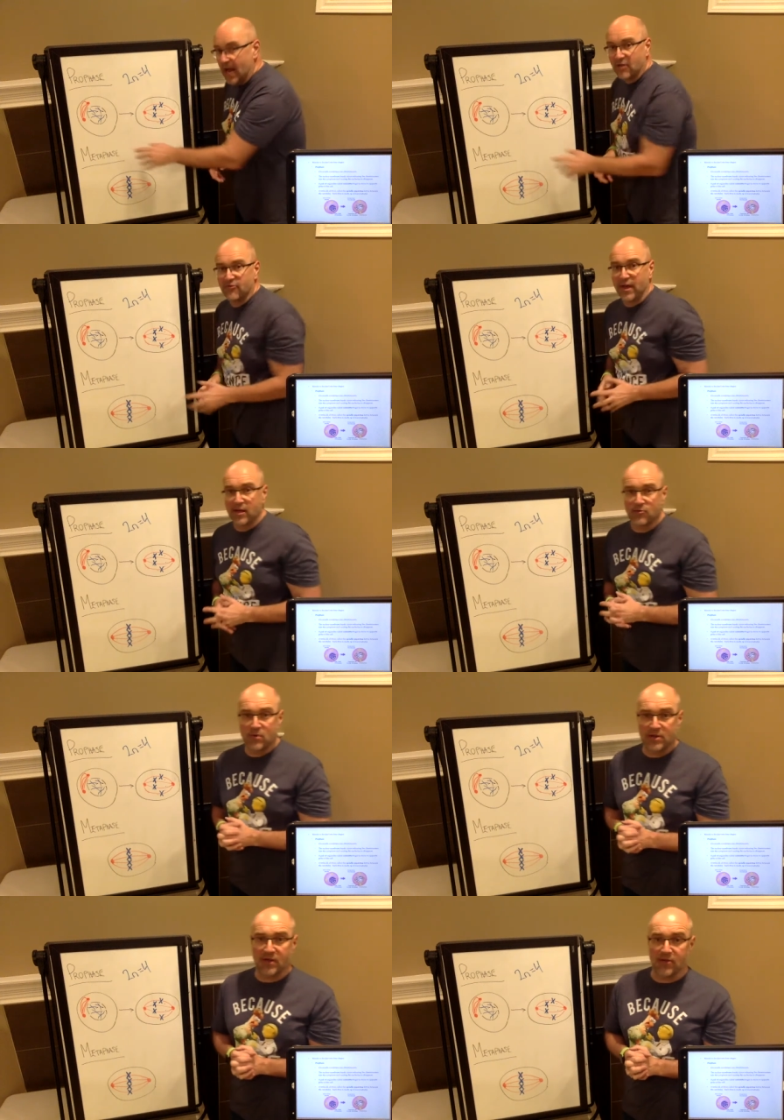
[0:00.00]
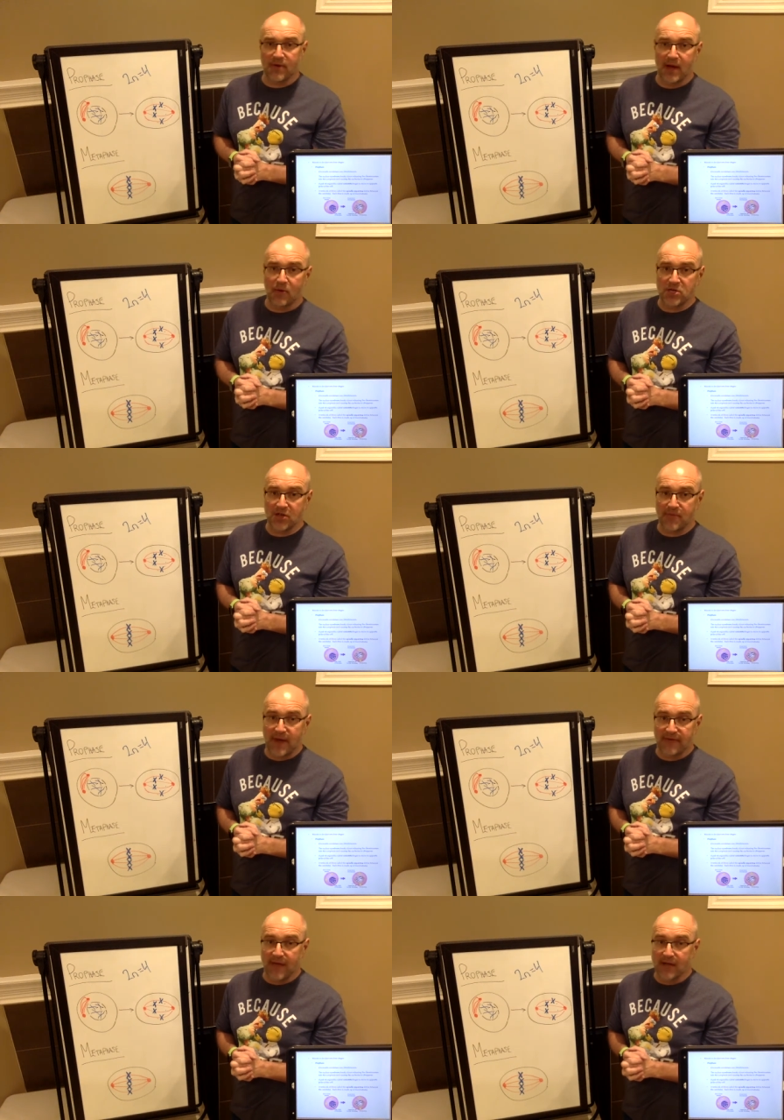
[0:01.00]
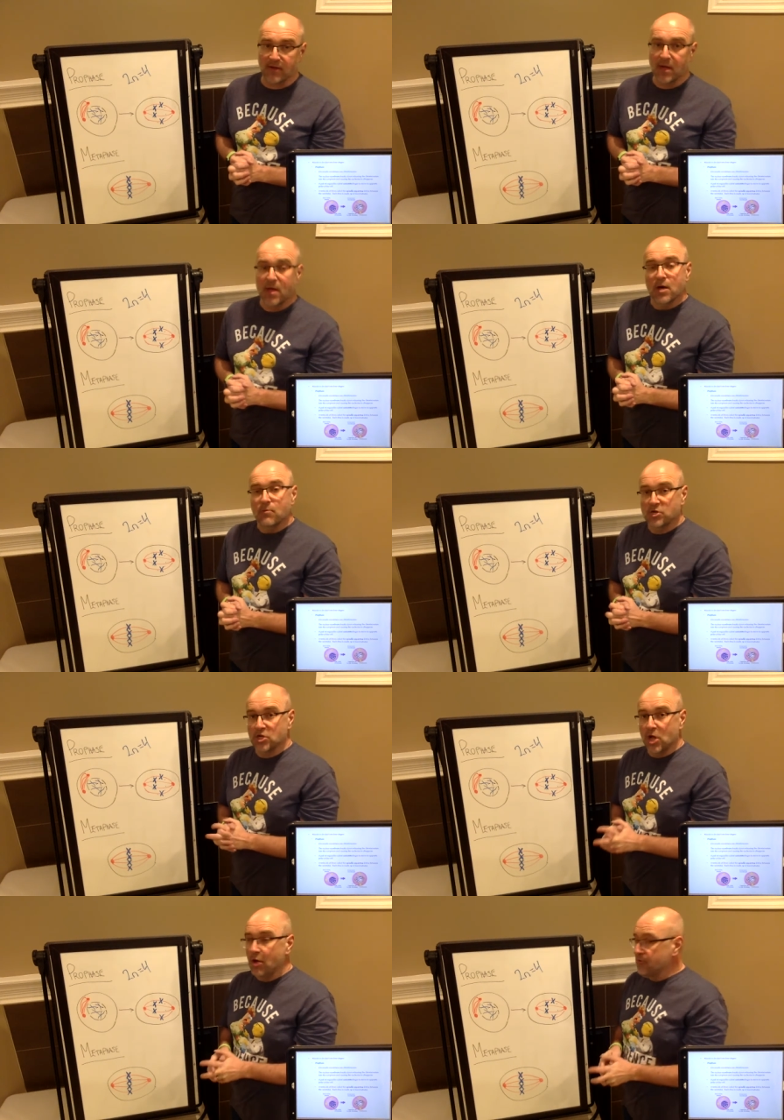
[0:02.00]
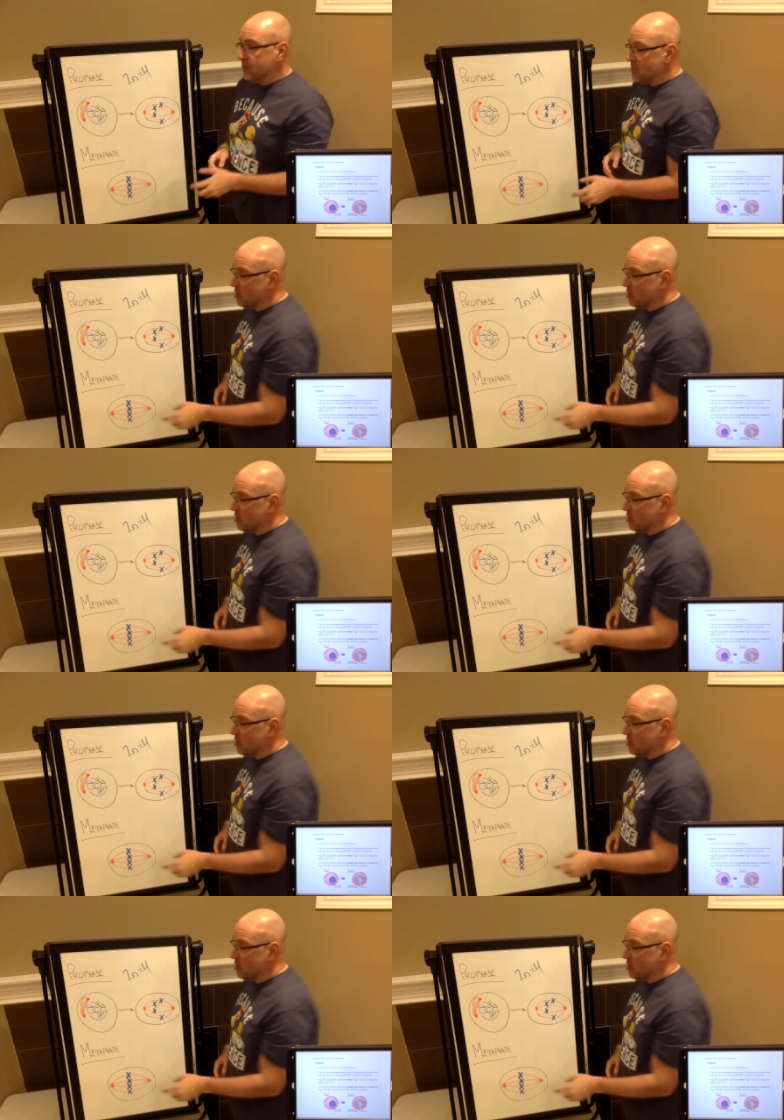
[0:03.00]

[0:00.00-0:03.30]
next phase, which is, which is metaphase. What you'll also